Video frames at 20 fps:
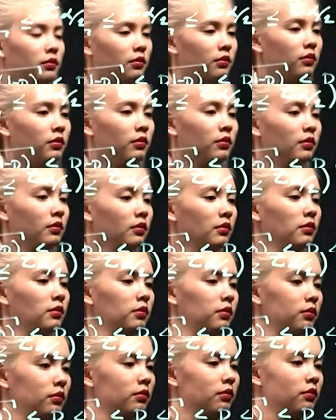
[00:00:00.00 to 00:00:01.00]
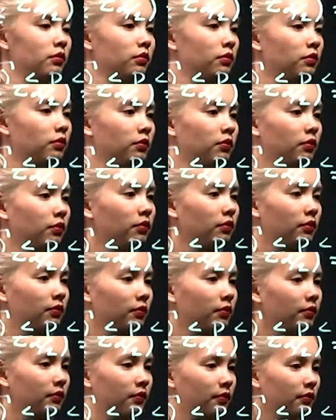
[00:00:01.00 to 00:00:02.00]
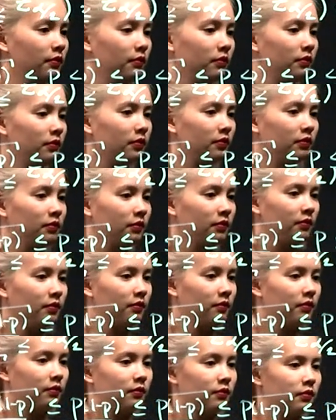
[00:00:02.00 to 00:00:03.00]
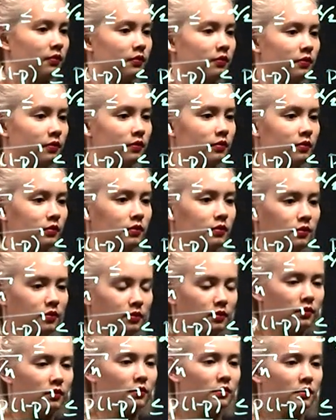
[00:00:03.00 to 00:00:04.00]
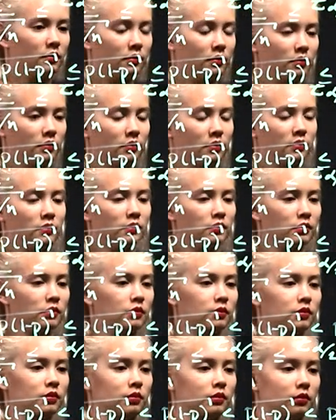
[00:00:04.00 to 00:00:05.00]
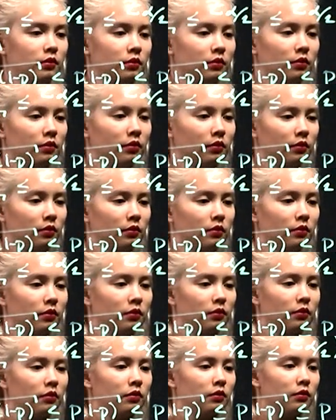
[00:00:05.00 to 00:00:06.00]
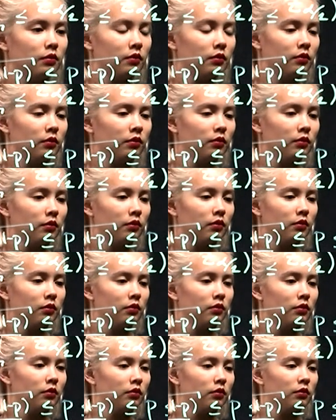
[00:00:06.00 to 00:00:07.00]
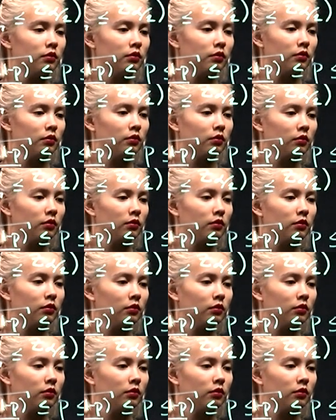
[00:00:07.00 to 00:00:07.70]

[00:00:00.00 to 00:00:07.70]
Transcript: No one is speaking in this clip.